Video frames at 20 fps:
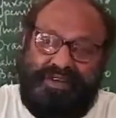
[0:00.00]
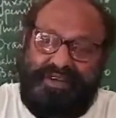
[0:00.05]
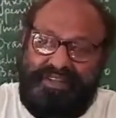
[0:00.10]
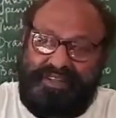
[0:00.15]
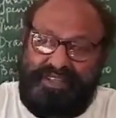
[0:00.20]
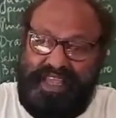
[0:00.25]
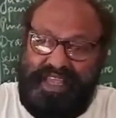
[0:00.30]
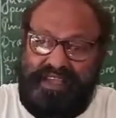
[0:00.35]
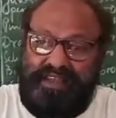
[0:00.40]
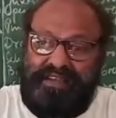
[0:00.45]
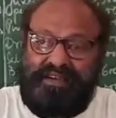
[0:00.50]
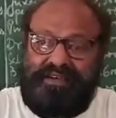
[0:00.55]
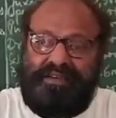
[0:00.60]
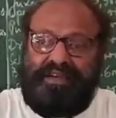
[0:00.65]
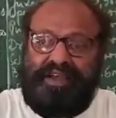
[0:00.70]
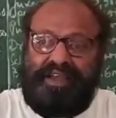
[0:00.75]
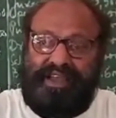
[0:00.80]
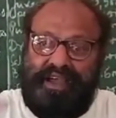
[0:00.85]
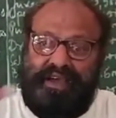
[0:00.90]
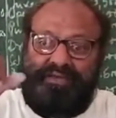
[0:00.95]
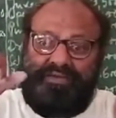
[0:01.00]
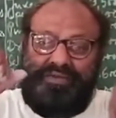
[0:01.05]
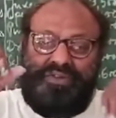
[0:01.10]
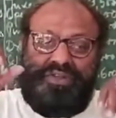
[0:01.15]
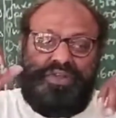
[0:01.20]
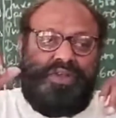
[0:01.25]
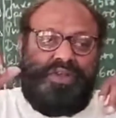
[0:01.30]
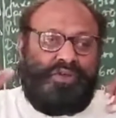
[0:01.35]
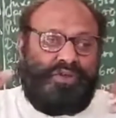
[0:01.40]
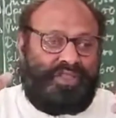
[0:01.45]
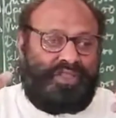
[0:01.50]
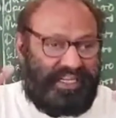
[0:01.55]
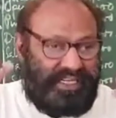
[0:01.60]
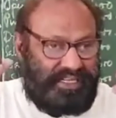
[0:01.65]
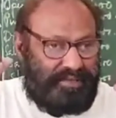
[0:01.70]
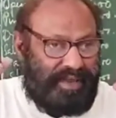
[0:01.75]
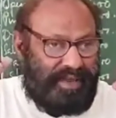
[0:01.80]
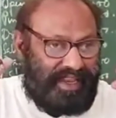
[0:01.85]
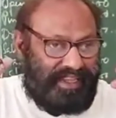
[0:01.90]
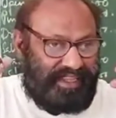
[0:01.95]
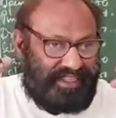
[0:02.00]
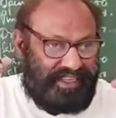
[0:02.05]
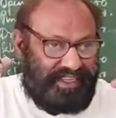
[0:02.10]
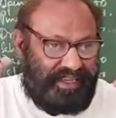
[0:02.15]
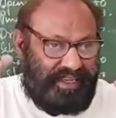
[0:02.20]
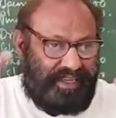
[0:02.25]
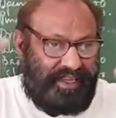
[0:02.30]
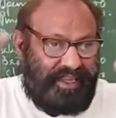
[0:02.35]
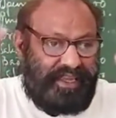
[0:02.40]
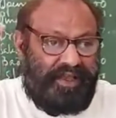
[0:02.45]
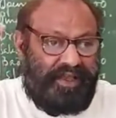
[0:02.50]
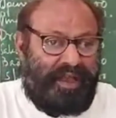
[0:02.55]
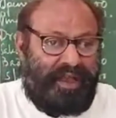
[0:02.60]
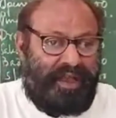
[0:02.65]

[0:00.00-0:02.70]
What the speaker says: balance both sides of the accounts.